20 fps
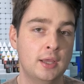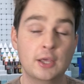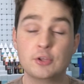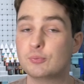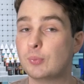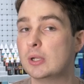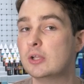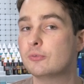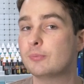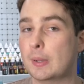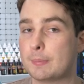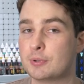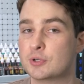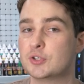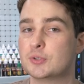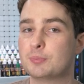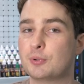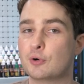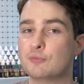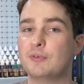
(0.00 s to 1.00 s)
as well as my
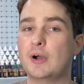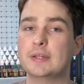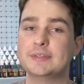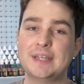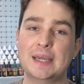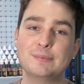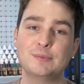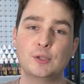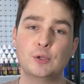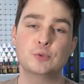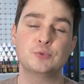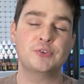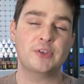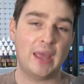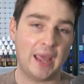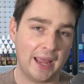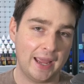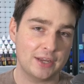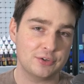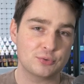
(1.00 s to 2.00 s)
printer profile downloads
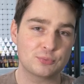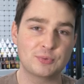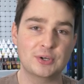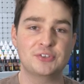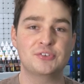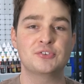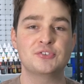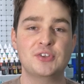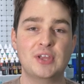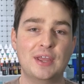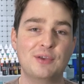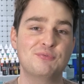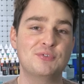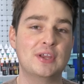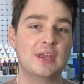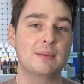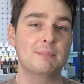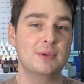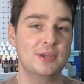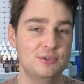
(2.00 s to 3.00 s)
and Resin to
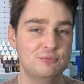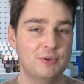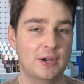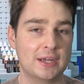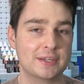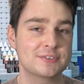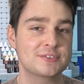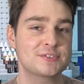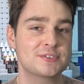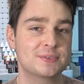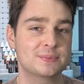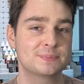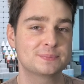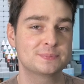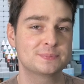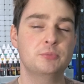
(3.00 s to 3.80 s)
FDM Advanced.